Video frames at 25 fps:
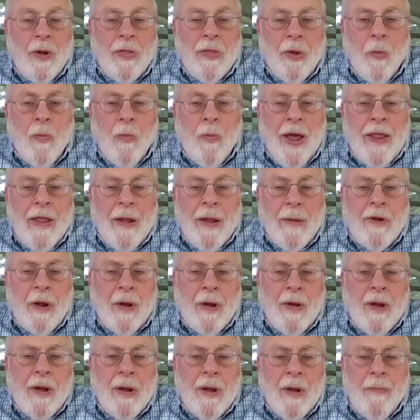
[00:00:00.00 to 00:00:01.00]
the way
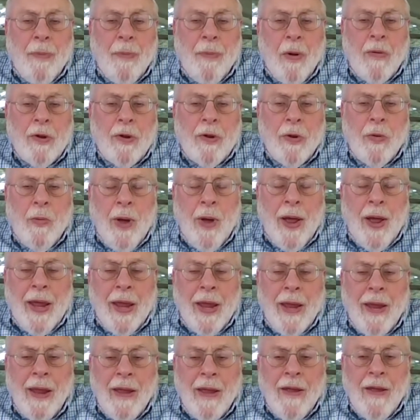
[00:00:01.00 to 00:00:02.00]
that Paul
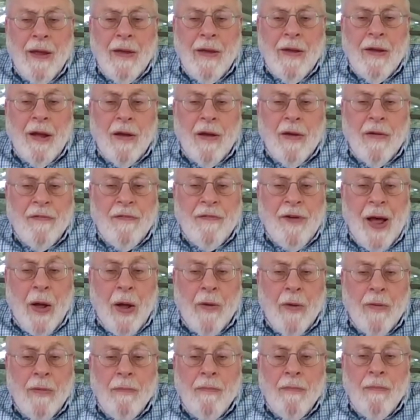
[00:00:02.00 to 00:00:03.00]
Douay
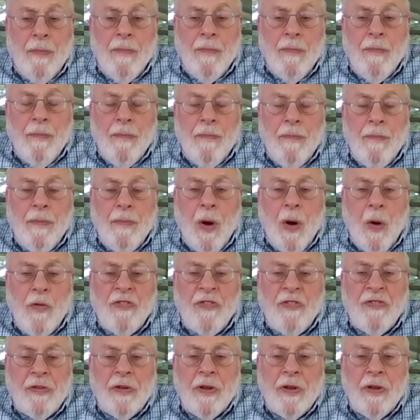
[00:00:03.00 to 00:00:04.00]
found
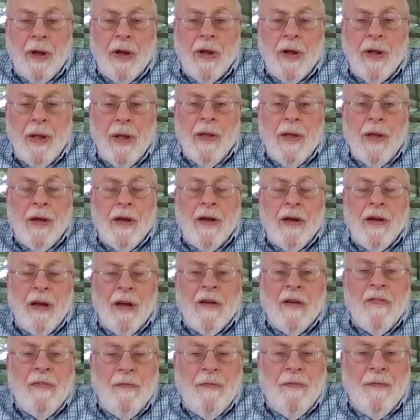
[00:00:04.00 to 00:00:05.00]
most,
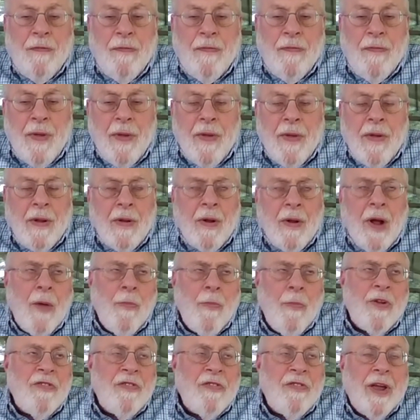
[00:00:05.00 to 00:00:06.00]

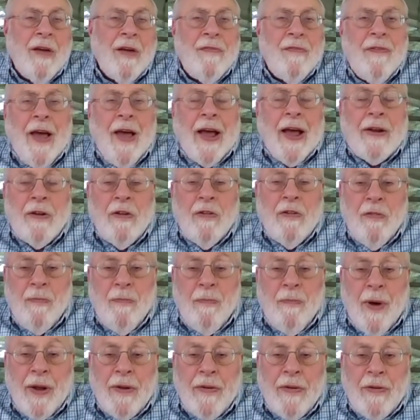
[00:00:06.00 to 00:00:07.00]
I wouldn't say effective,
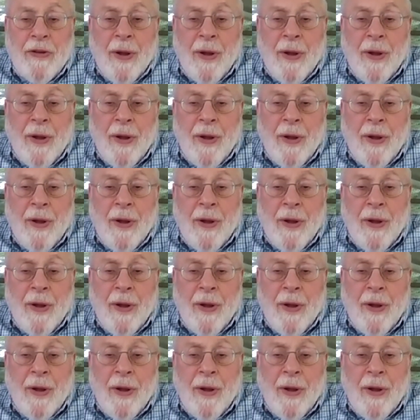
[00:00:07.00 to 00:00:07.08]
but